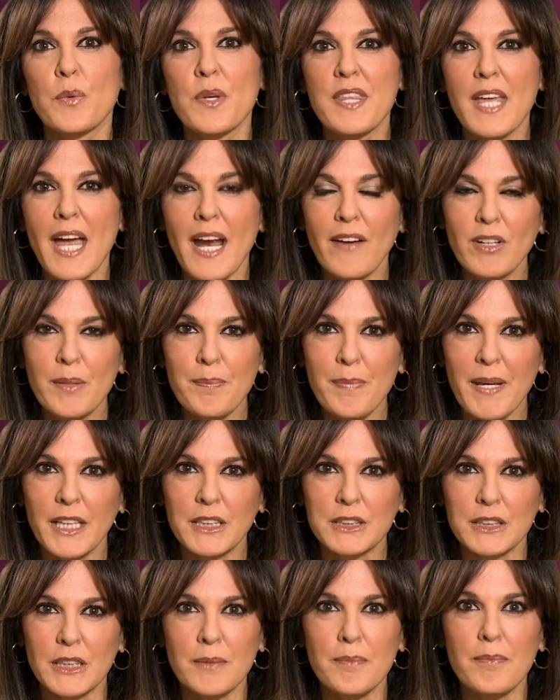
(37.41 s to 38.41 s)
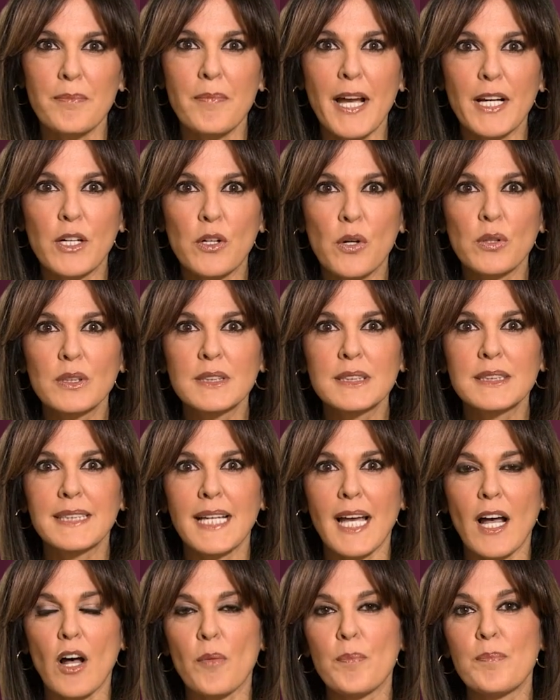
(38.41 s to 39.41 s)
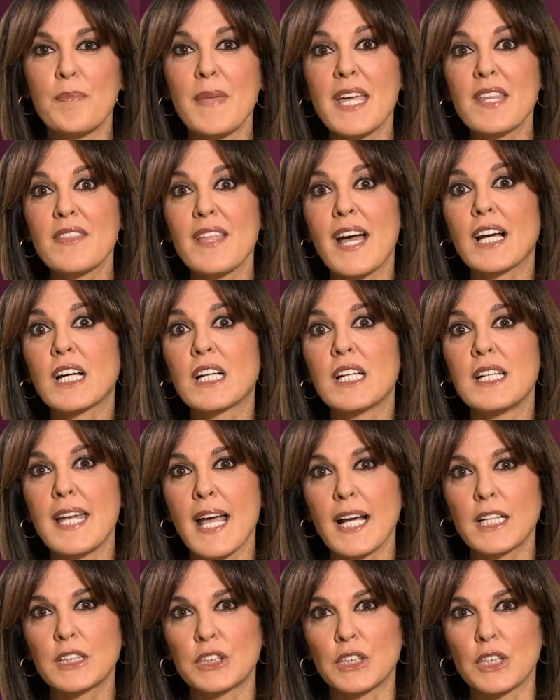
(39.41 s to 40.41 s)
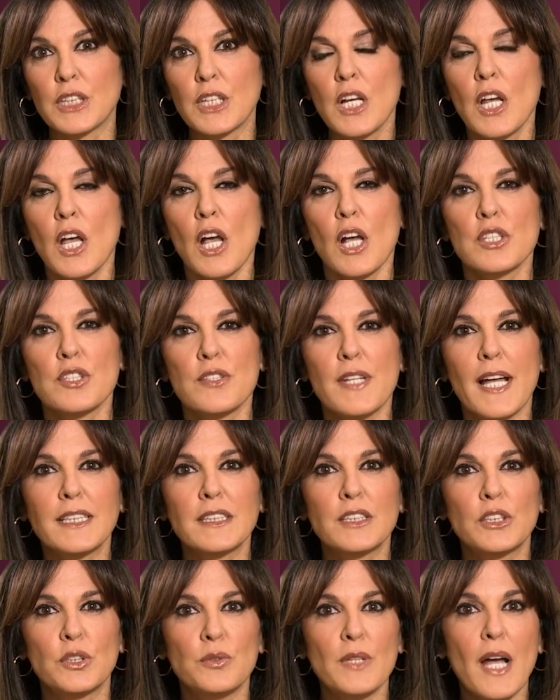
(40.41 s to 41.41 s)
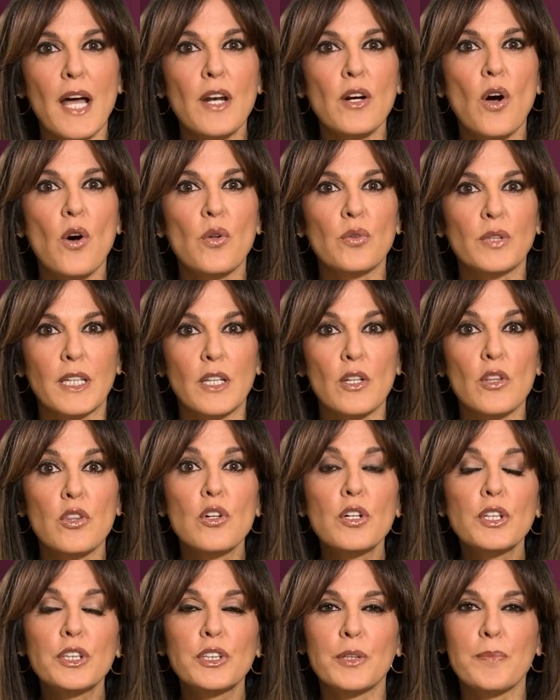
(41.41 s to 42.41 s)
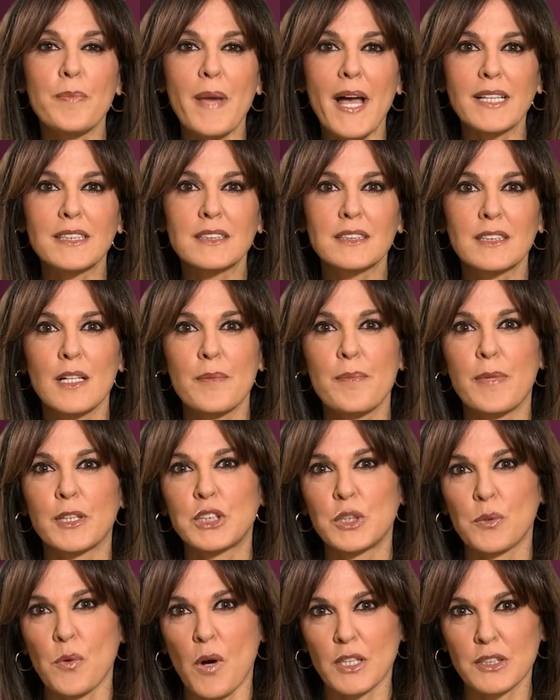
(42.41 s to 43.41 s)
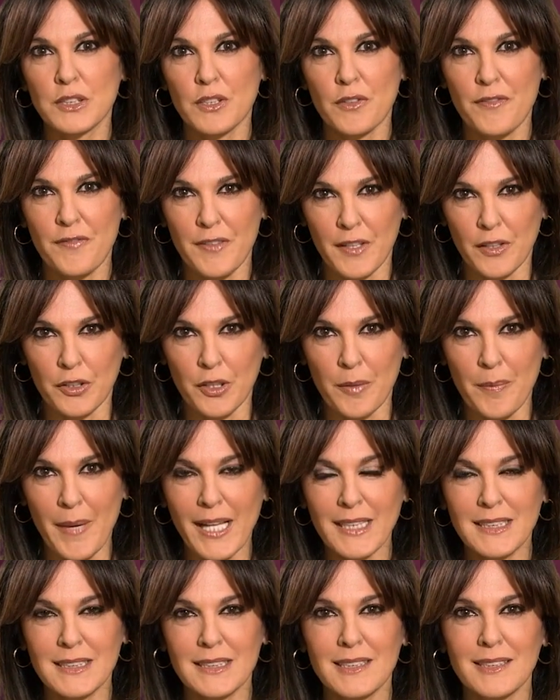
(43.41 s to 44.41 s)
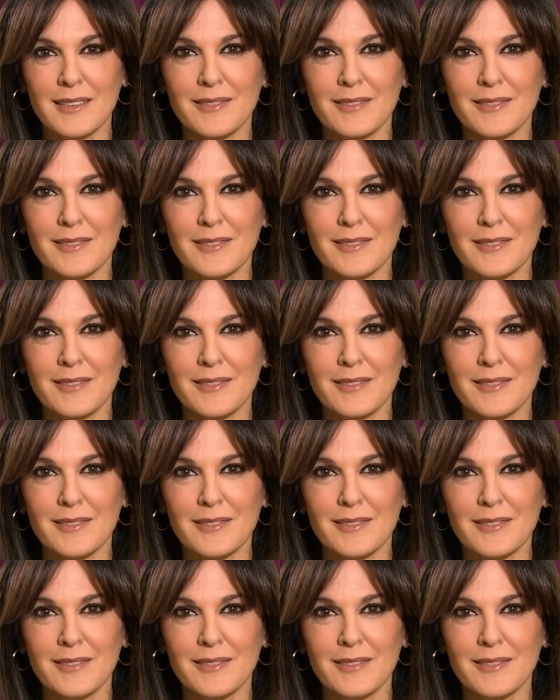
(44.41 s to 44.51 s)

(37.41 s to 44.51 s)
with every patient, my goal is to help make that connection so that you not only look your best, but you also feel your best.